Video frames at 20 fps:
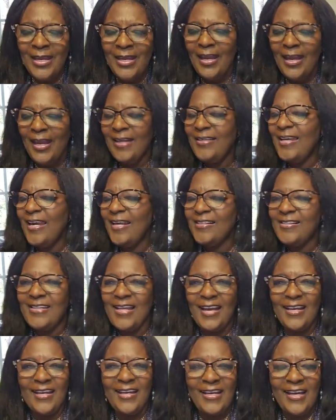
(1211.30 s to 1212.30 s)
It takes
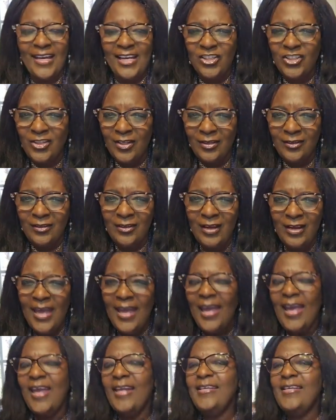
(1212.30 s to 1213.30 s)
dedication.
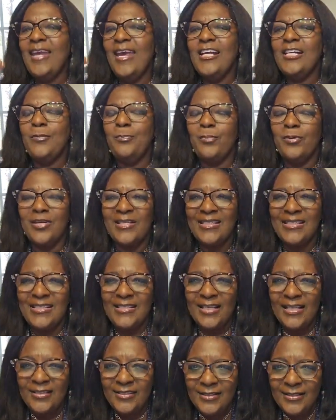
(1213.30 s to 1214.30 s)
It takes
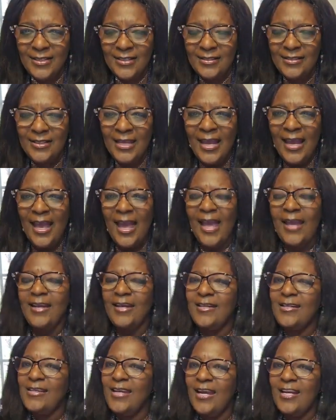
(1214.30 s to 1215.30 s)
persistence, and
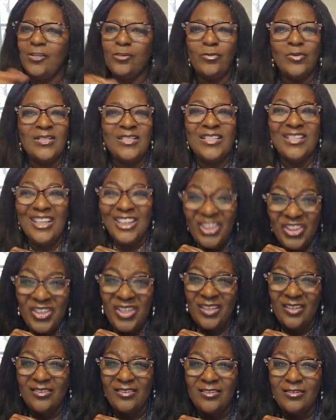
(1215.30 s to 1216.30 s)
it takes
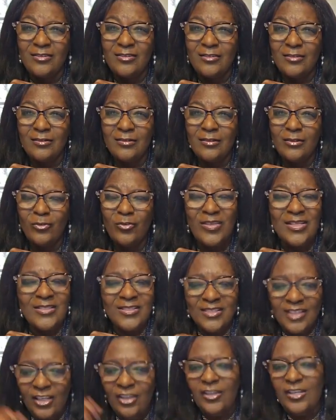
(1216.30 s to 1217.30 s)
resilience.
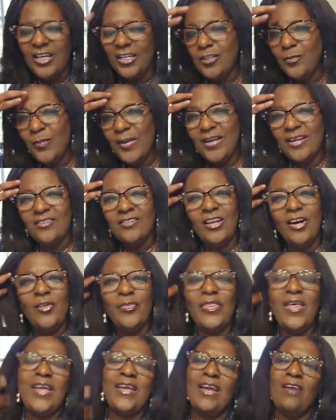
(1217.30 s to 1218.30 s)
Because
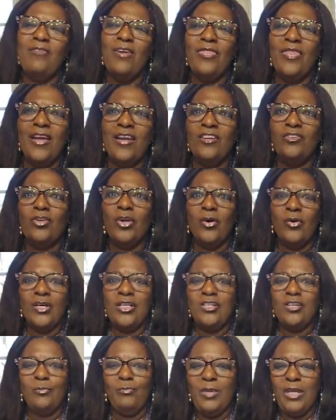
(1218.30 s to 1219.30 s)
don't think everything is going
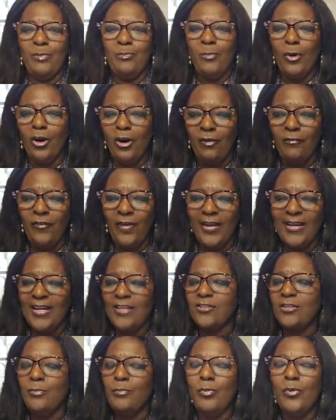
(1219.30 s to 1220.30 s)
to be perfect.
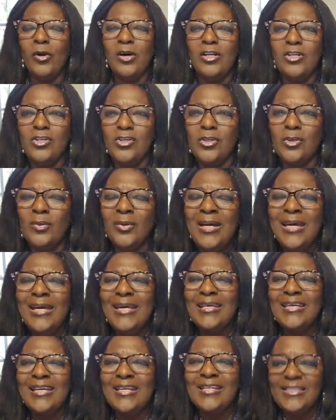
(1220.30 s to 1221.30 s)
It's important to
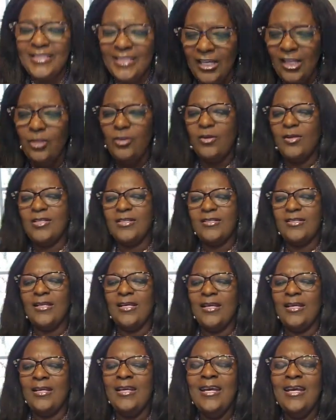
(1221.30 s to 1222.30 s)

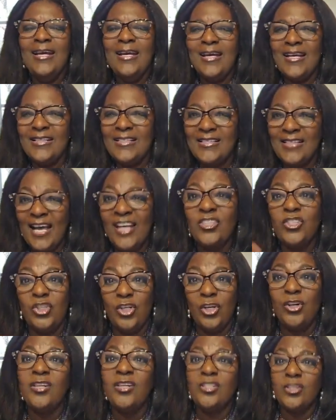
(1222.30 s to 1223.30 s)
continuously assess
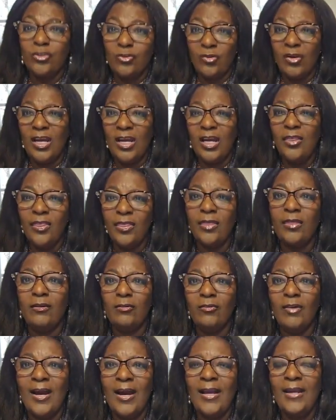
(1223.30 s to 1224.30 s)
your strength,
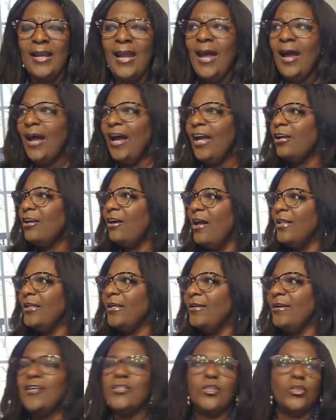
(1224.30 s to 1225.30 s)
right? I call
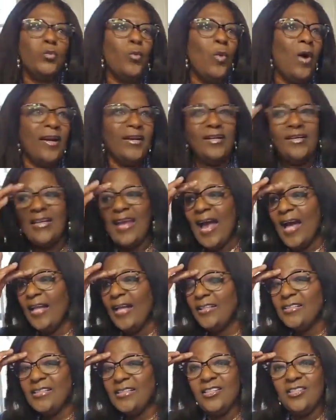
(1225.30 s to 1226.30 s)
it a SWOT
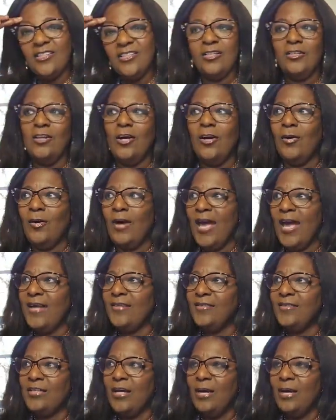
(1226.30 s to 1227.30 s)
analysis to know
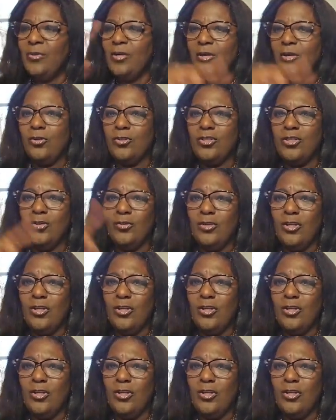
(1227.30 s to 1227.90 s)
SWOT,